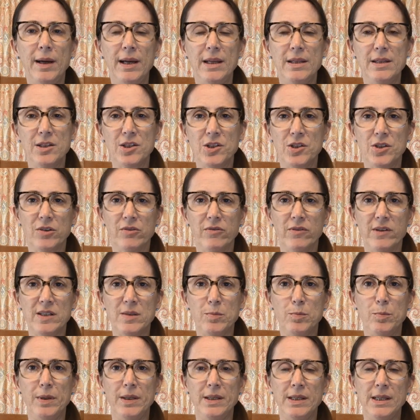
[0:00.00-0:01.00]
by the
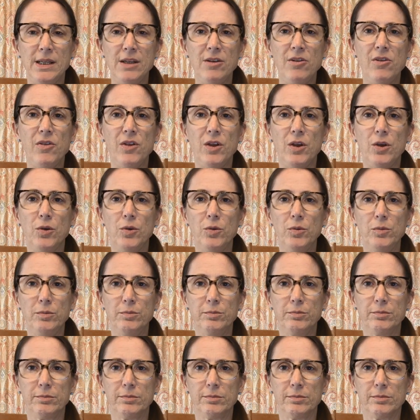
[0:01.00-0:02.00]
surface beneath you.